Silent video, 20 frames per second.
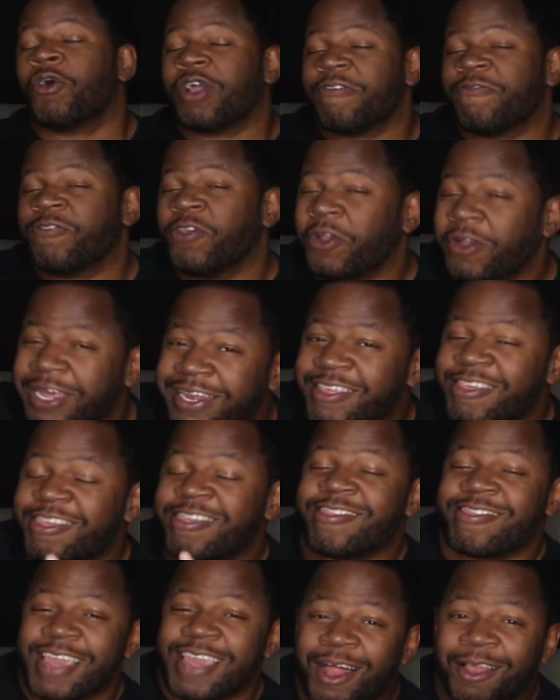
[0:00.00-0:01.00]
if you're going to
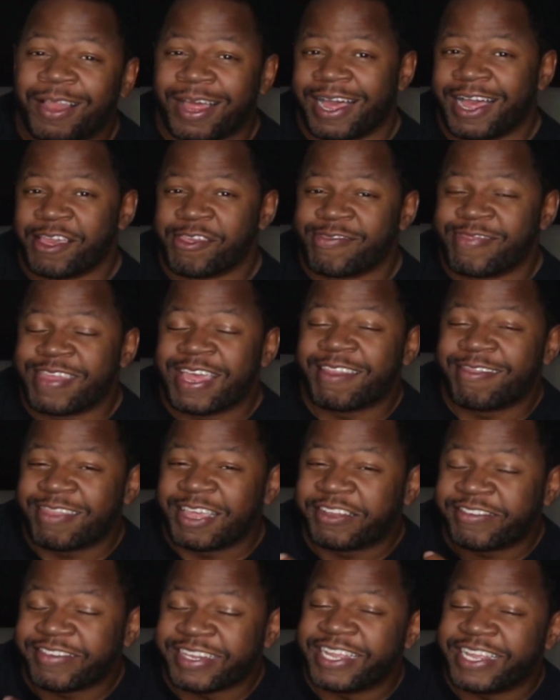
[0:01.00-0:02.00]
sell us that
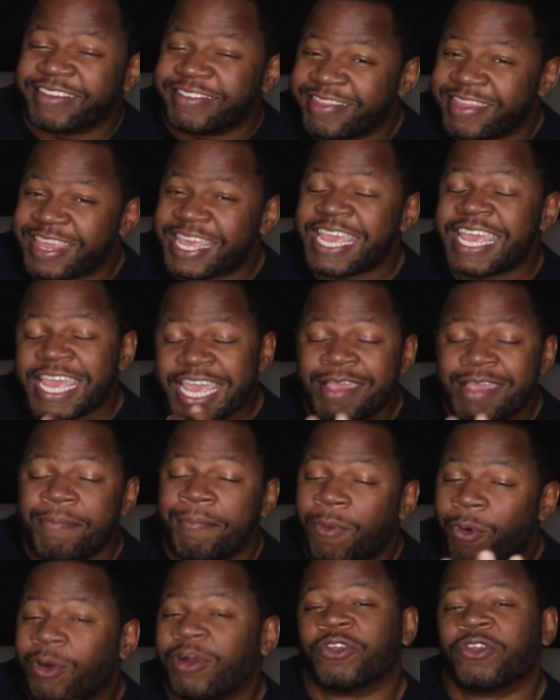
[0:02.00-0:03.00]
this is the
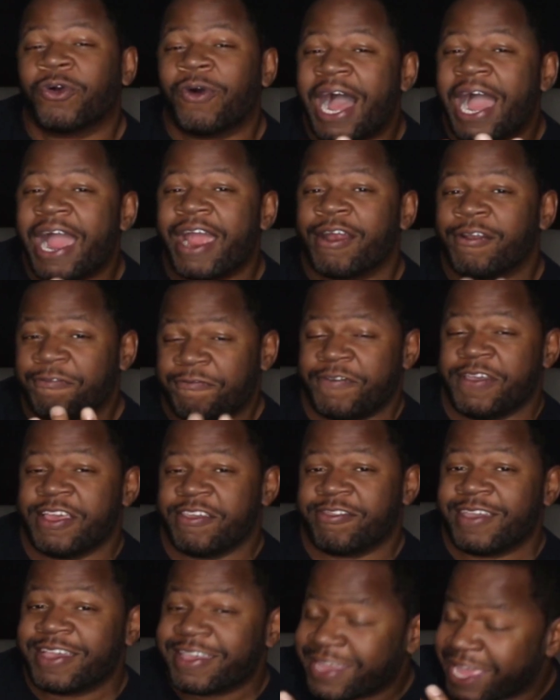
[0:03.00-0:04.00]
immortal Iron
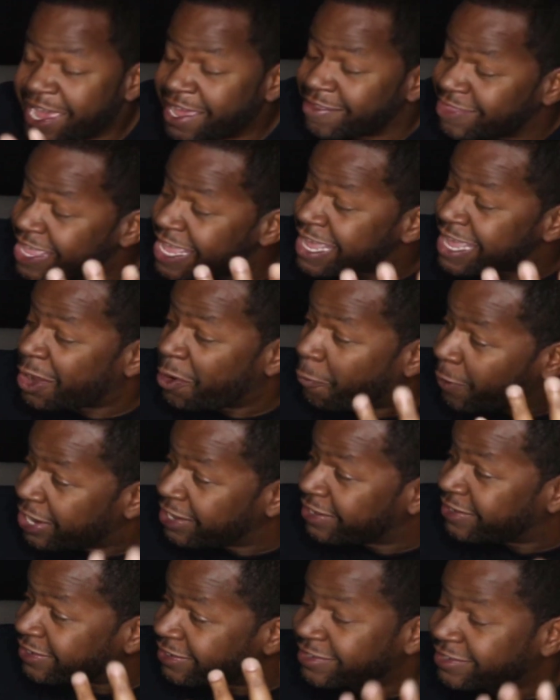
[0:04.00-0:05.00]
Fist, again, the
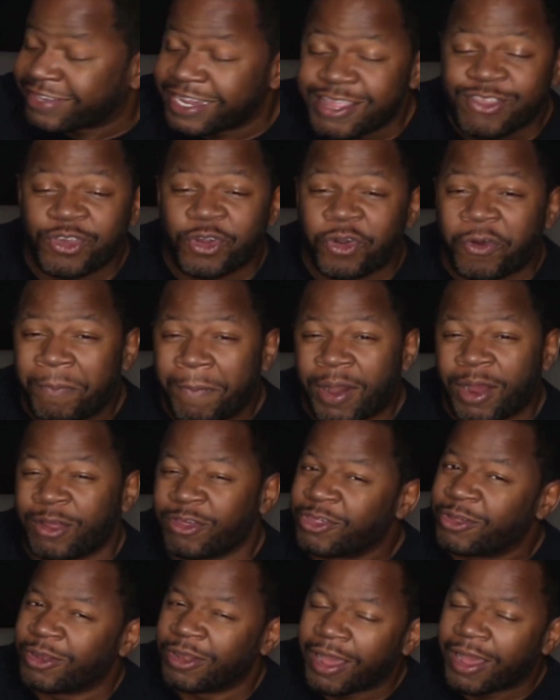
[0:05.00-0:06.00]
quintessential
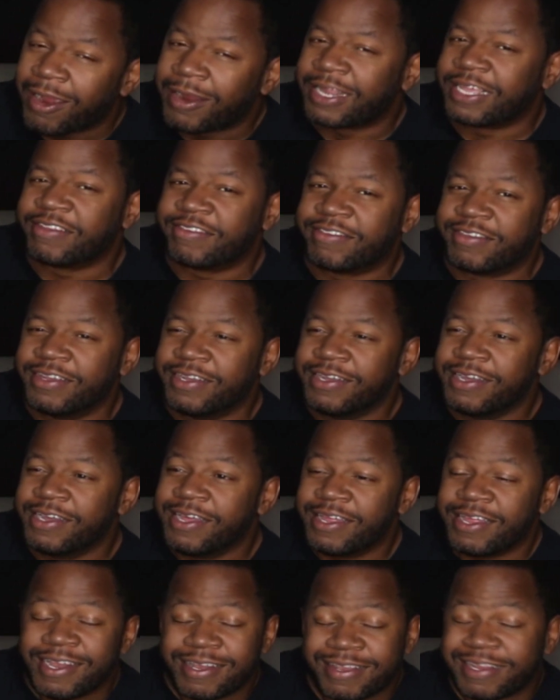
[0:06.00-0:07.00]
martial artist,
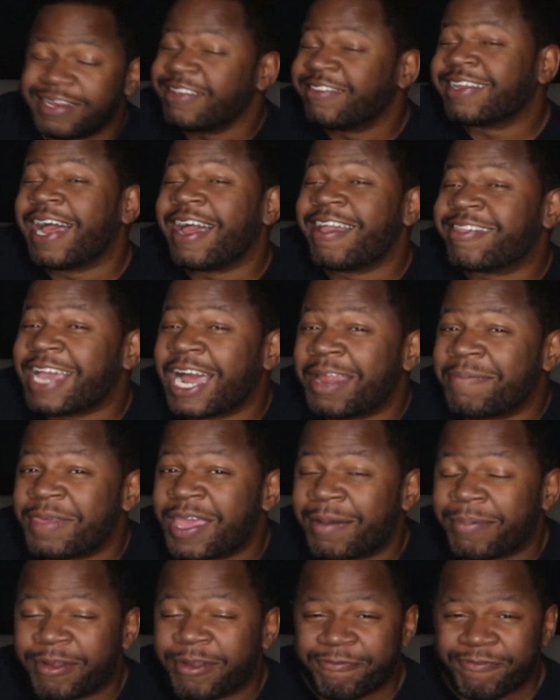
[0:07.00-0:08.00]
then this guy's got to be
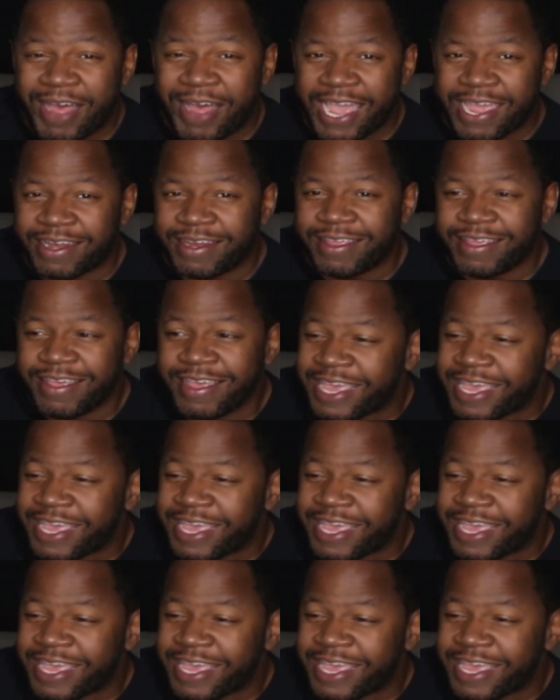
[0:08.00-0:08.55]
able to fight.